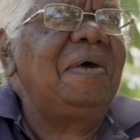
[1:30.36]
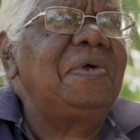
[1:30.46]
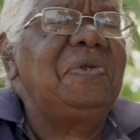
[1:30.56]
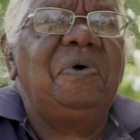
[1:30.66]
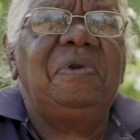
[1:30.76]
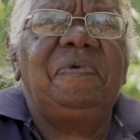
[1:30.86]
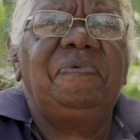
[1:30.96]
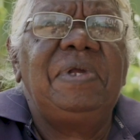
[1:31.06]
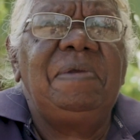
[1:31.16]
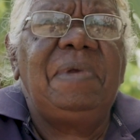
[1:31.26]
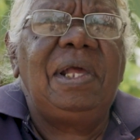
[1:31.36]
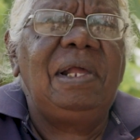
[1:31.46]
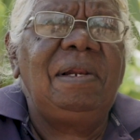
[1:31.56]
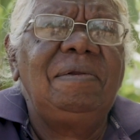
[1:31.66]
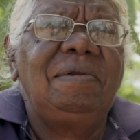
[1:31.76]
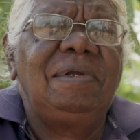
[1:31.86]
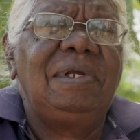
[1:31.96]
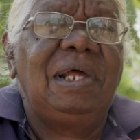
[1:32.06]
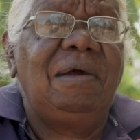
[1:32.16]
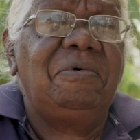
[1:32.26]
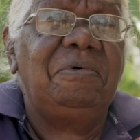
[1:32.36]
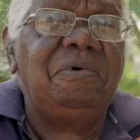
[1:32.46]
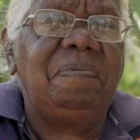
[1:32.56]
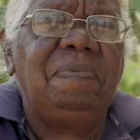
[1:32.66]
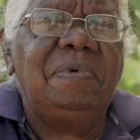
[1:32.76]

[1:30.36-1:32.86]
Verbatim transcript: I was the only female in our group.